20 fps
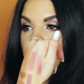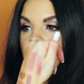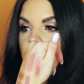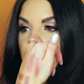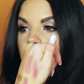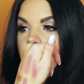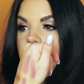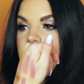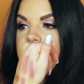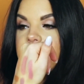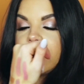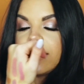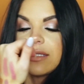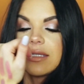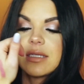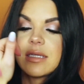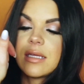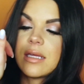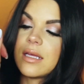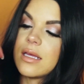
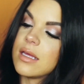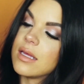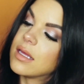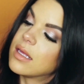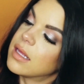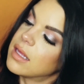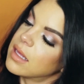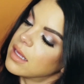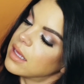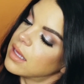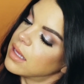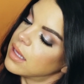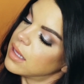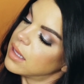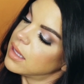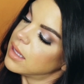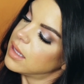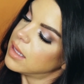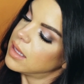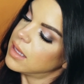right
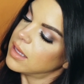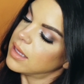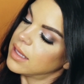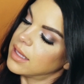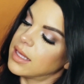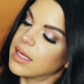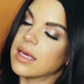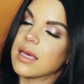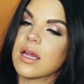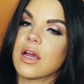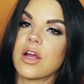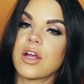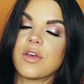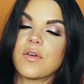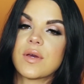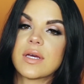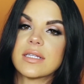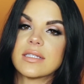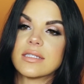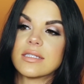here
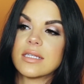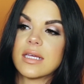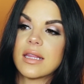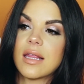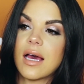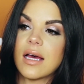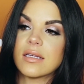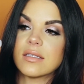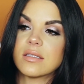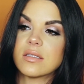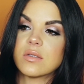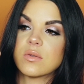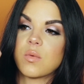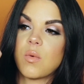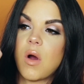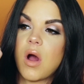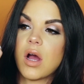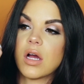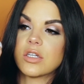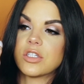you can see that
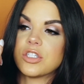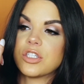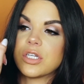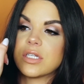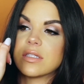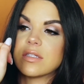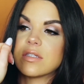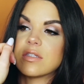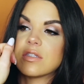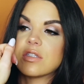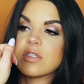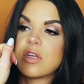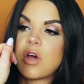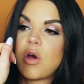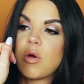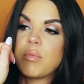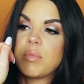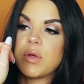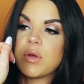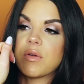swatch. It's
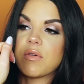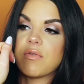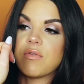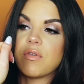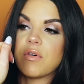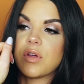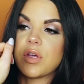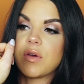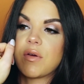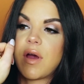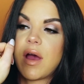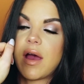so beautiful, you